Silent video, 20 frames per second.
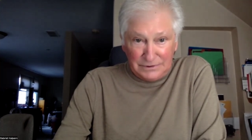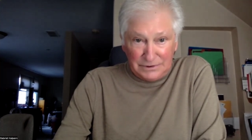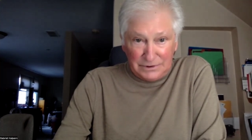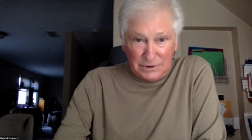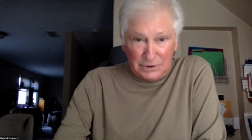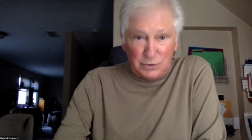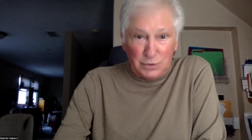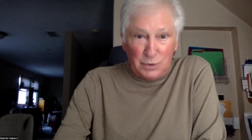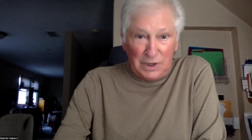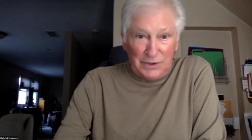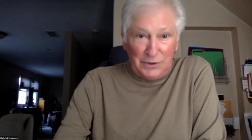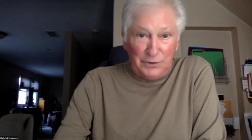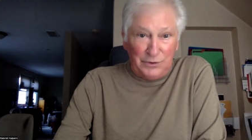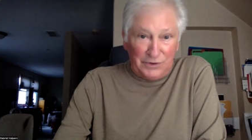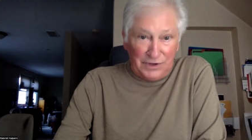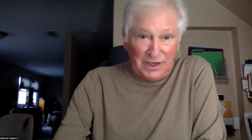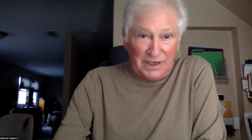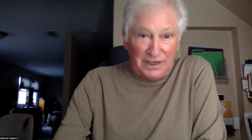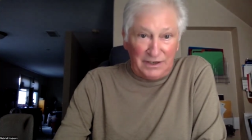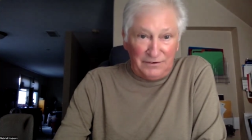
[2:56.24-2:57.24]
Because what you
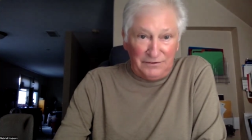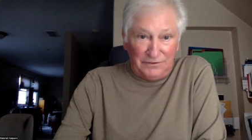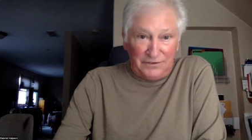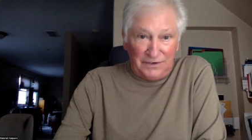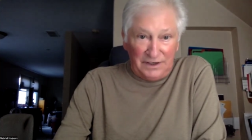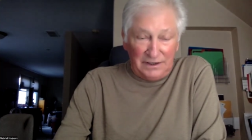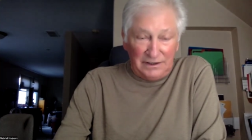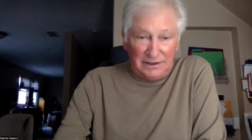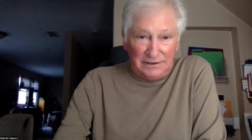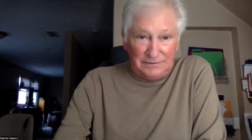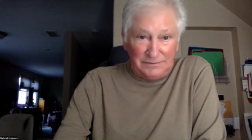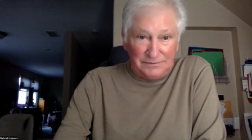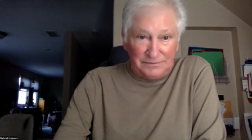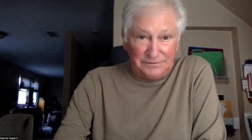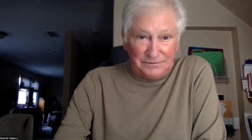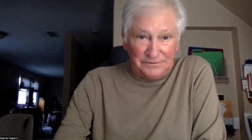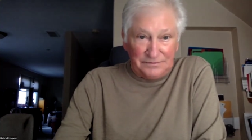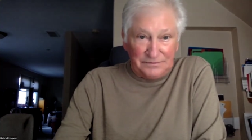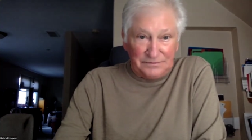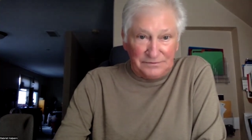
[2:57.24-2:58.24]
think and feel,
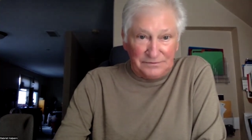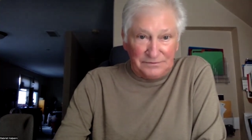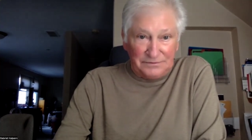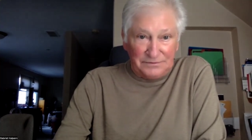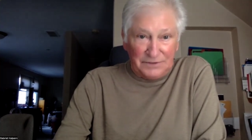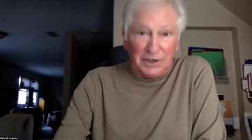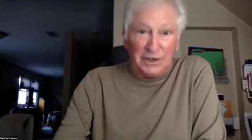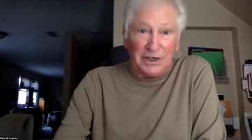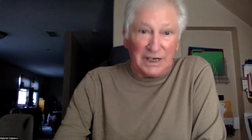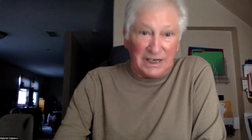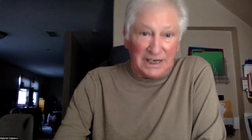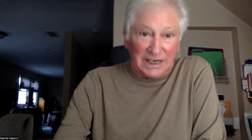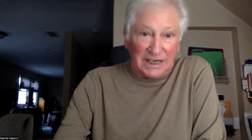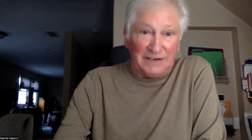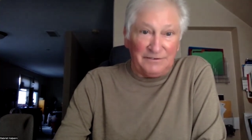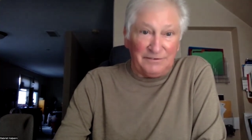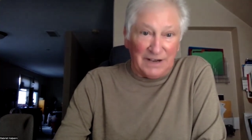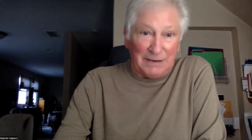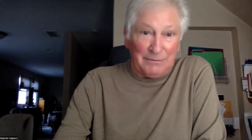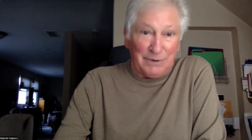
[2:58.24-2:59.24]
you're going to
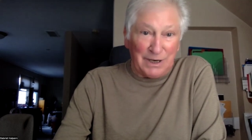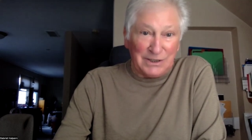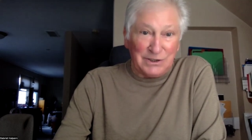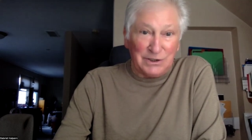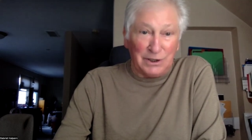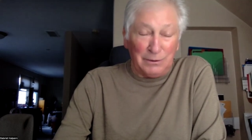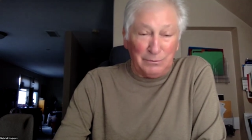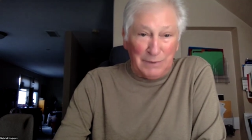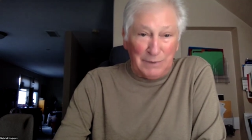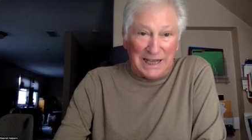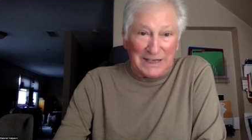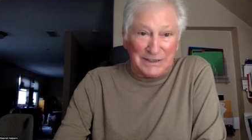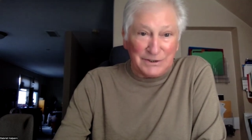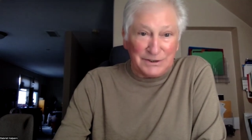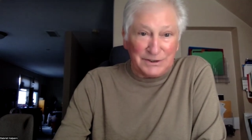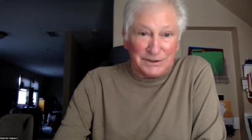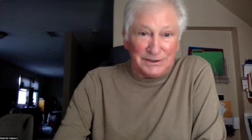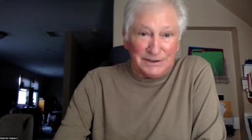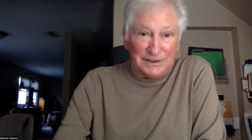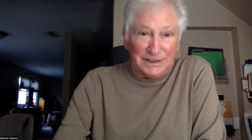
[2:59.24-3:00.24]
get a vibrational
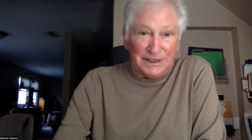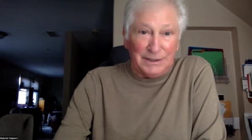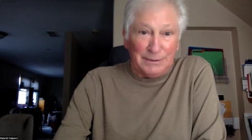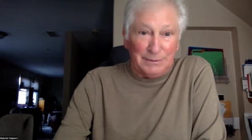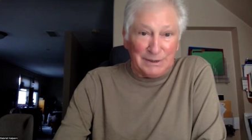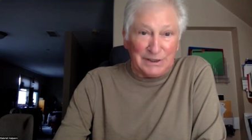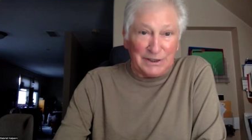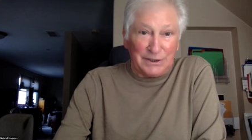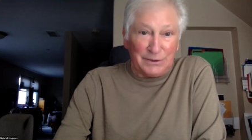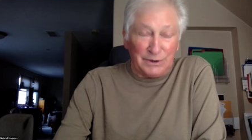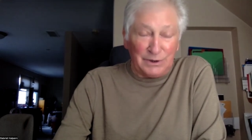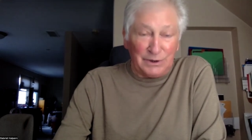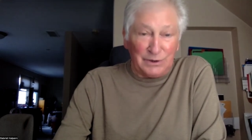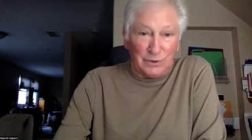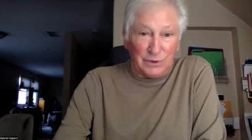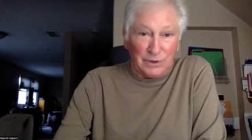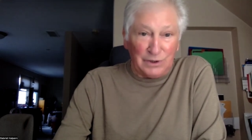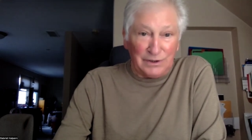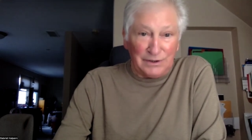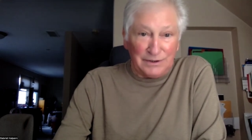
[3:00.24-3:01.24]
match in the material
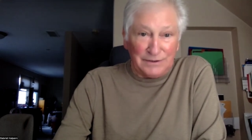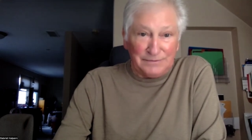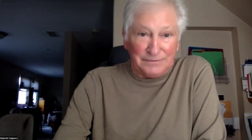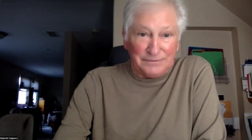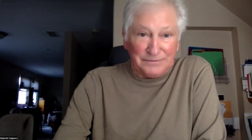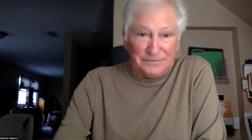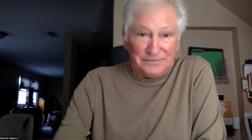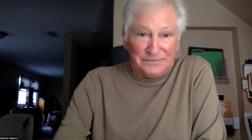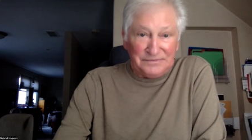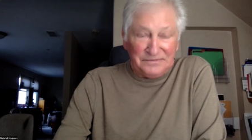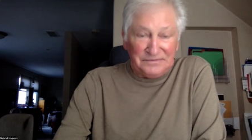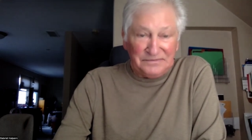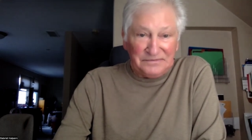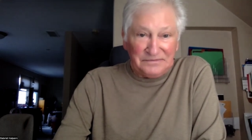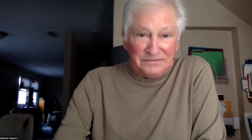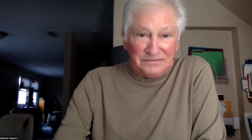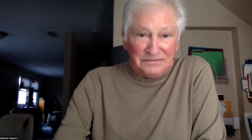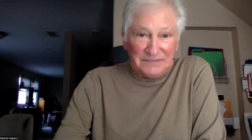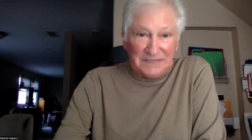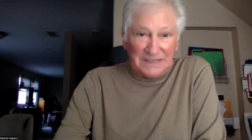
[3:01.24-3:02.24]
world.
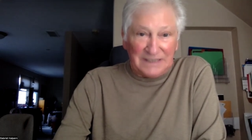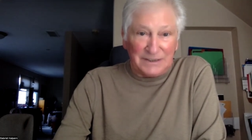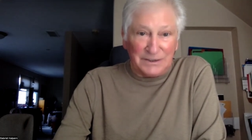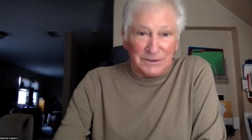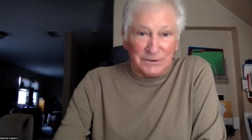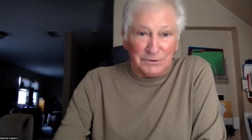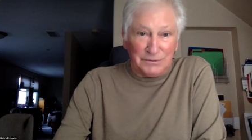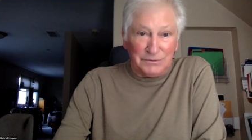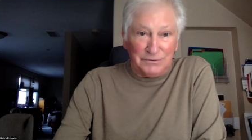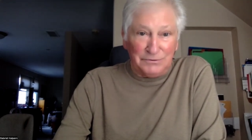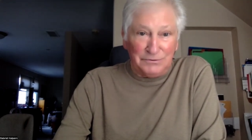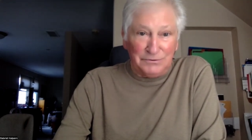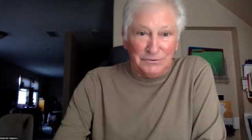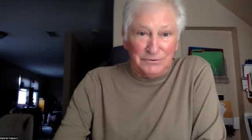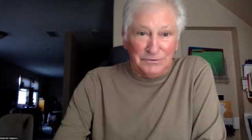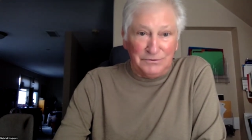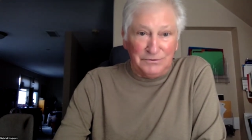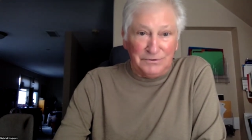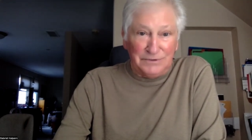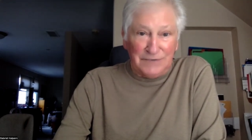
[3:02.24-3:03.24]
That's a
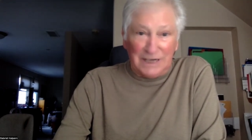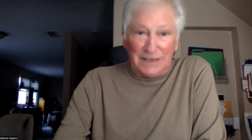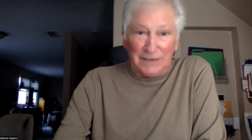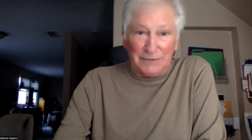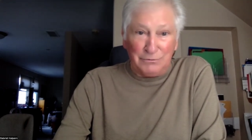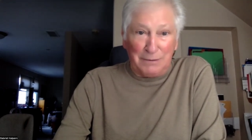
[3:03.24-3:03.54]
not a